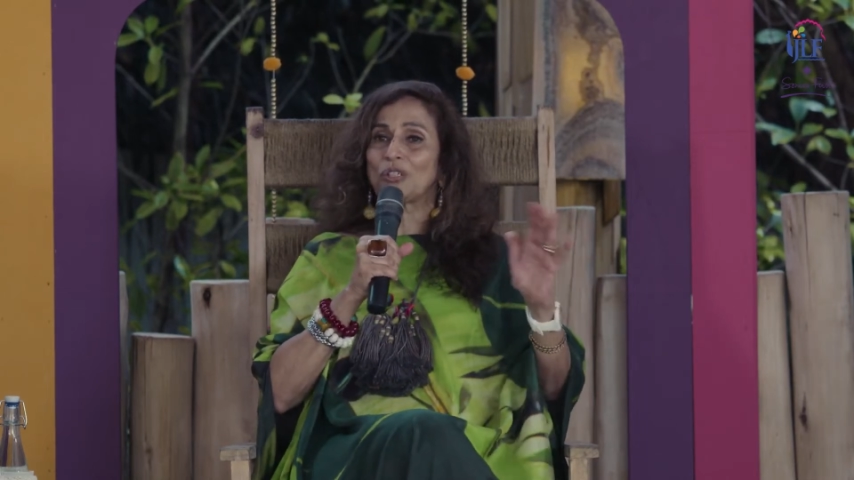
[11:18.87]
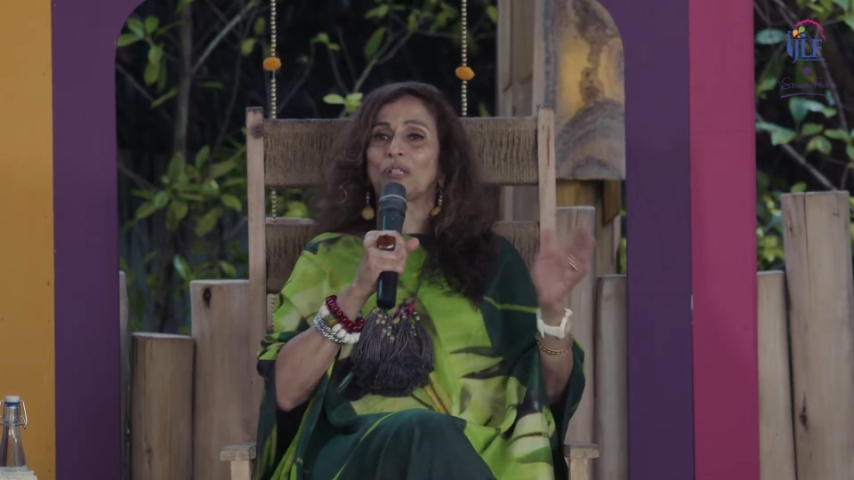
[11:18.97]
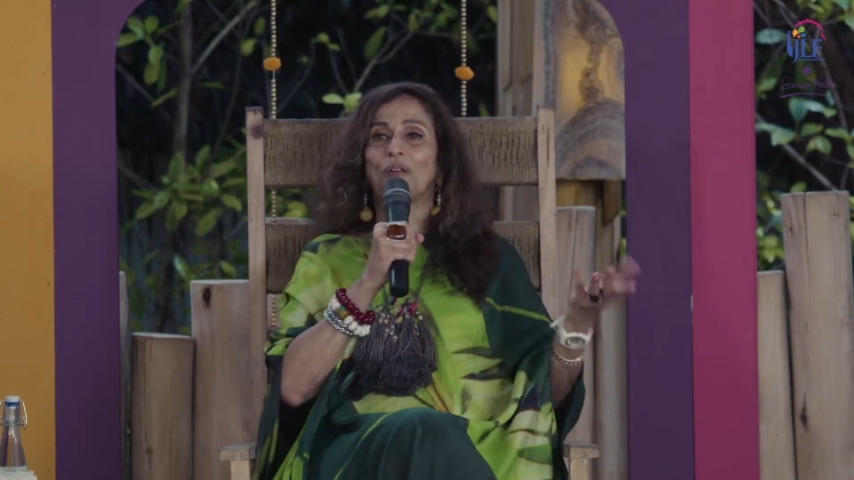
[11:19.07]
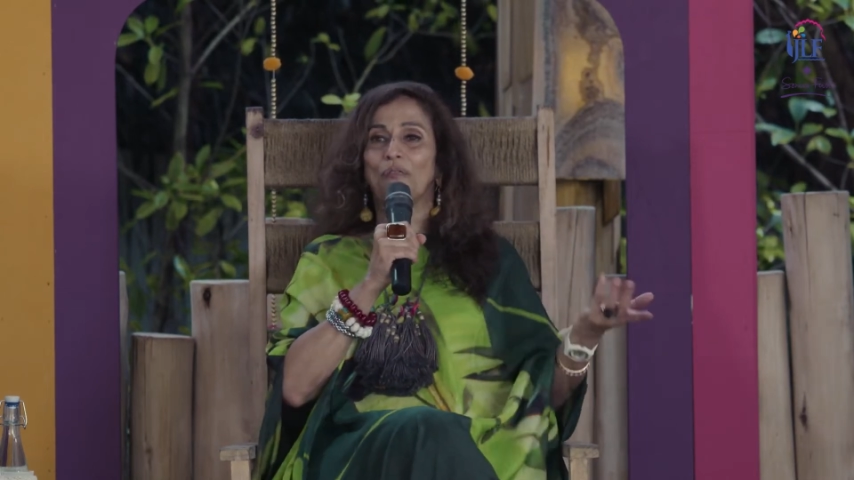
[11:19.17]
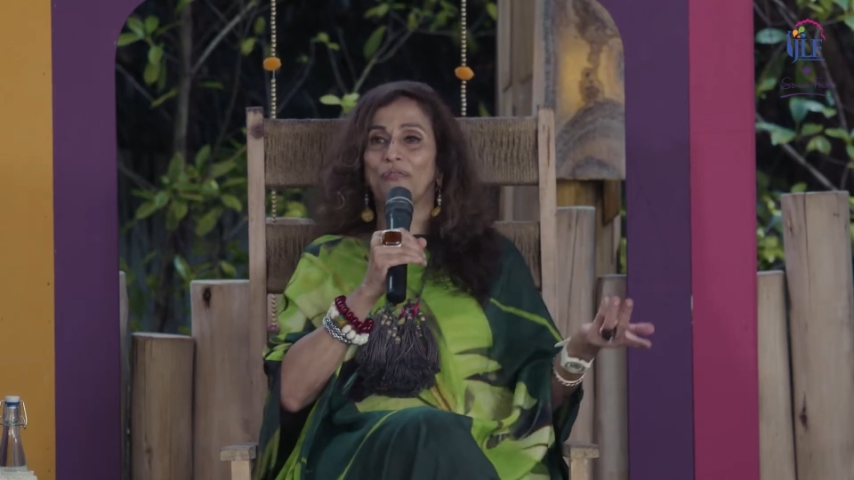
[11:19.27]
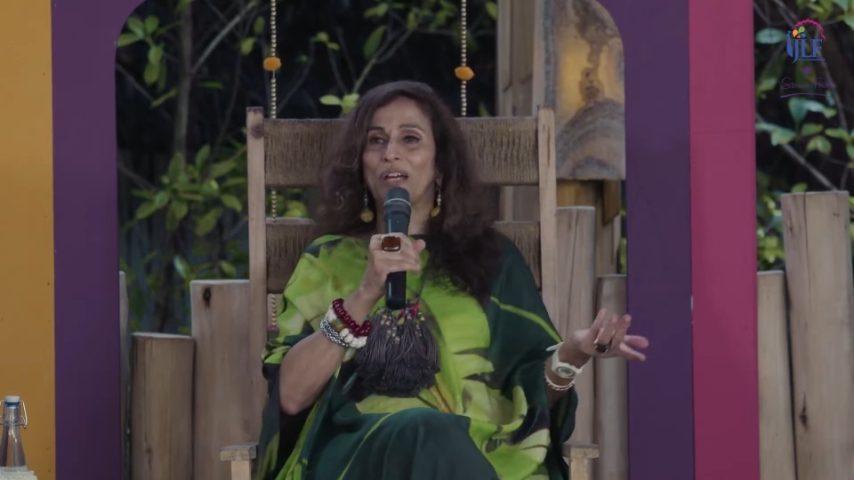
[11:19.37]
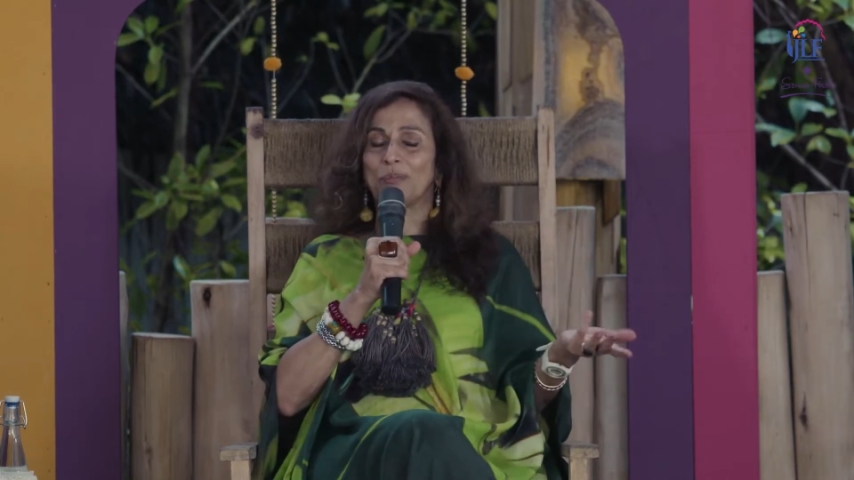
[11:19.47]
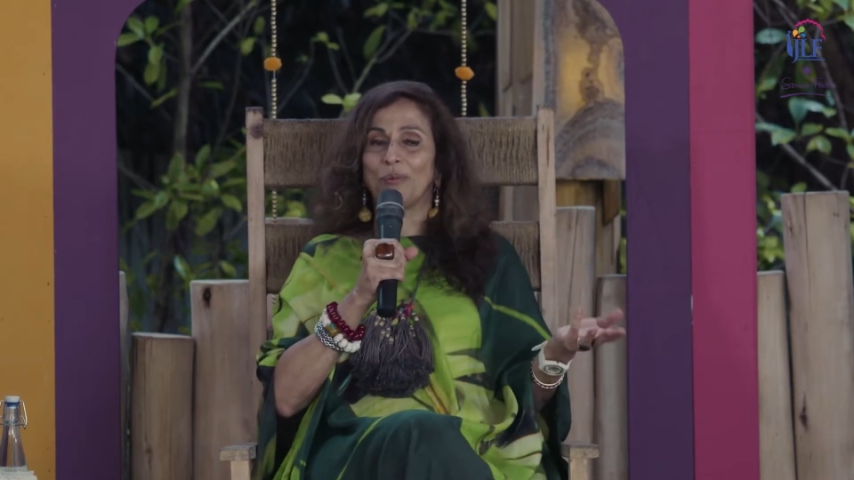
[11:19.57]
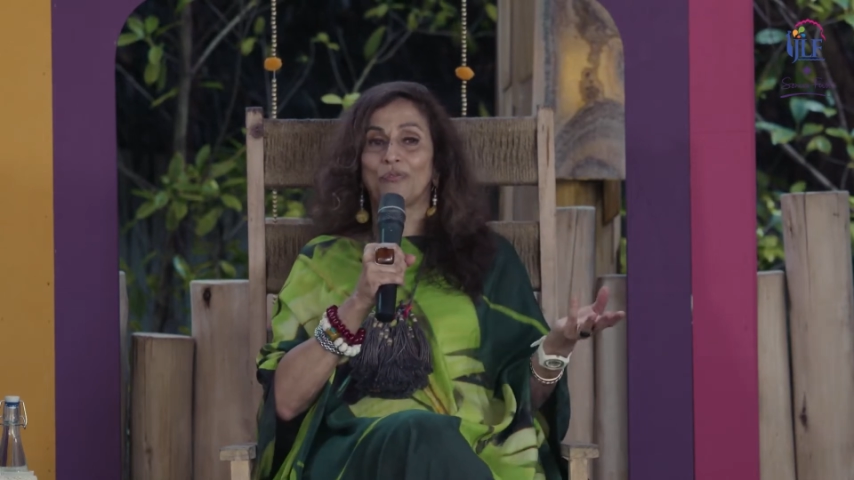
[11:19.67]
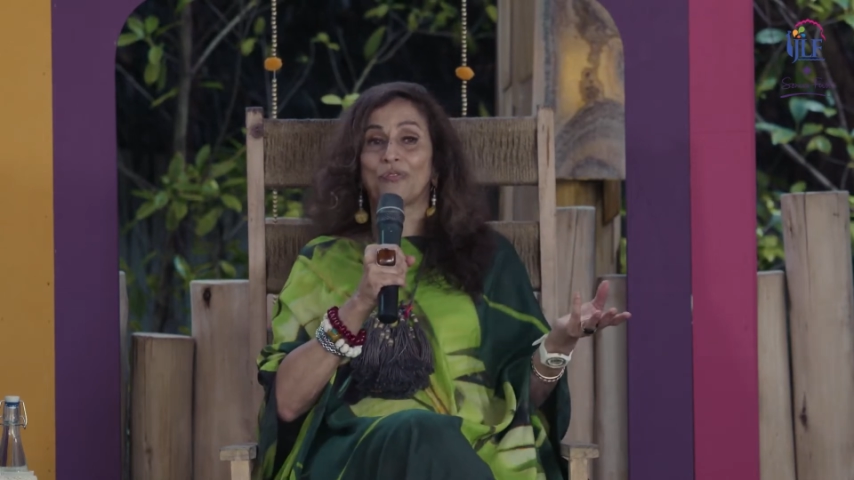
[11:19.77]
it's
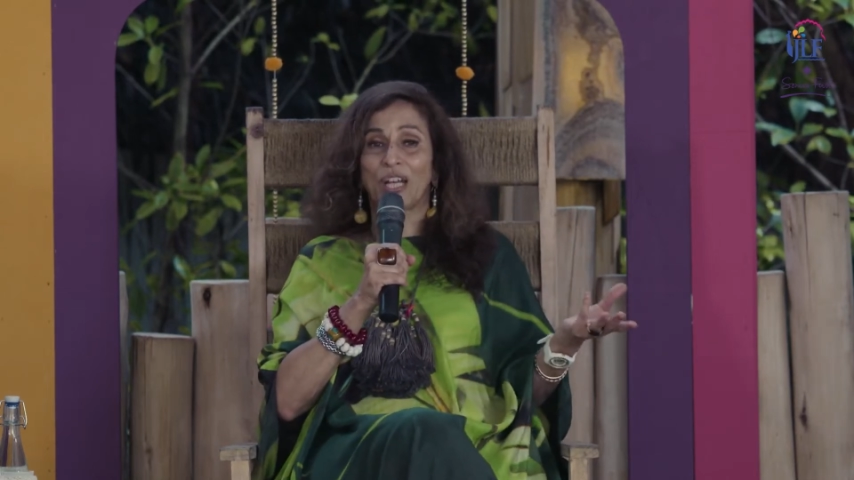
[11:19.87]
freedom of